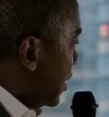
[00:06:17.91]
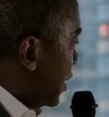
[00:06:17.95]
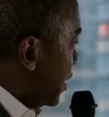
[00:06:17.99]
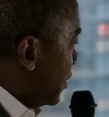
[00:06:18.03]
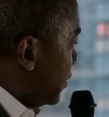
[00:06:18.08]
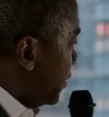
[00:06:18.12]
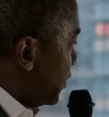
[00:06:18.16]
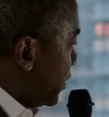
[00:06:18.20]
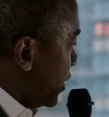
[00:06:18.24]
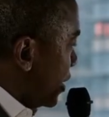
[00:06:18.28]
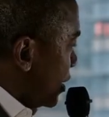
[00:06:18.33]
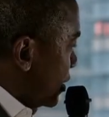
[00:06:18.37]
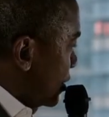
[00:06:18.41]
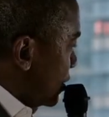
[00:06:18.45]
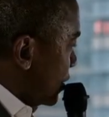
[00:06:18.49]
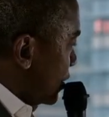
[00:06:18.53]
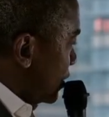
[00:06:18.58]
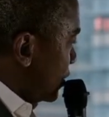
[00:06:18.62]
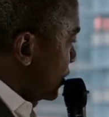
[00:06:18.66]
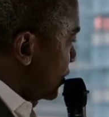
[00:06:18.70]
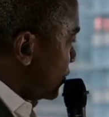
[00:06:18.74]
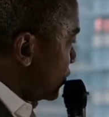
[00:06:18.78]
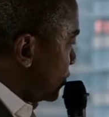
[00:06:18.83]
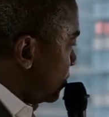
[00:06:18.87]
and then
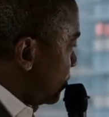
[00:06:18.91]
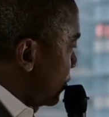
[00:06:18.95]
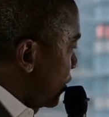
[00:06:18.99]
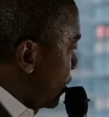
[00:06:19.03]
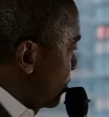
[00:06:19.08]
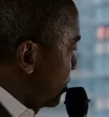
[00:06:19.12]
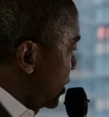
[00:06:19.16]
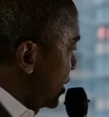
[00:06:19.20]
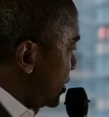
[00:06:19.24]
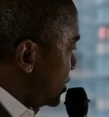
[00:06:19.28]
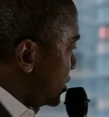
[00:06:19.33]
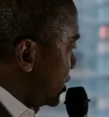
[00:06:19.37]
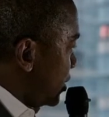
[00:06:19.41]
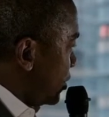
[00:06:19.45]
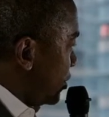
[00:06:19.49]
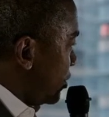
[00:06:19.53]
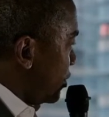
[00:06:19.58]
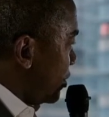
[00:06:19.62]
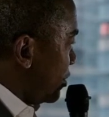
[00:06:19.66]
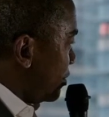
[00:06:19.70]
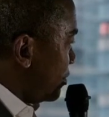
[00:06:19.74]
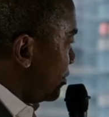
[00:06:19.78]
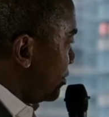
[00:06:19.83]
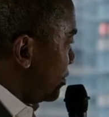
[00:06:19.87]
the small piece
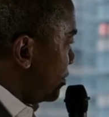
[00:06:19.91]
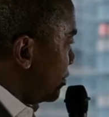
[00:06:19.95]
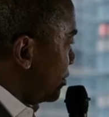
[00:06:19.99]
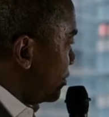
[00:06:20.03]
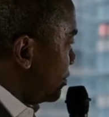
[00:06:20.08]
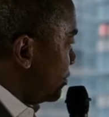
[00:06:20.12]
here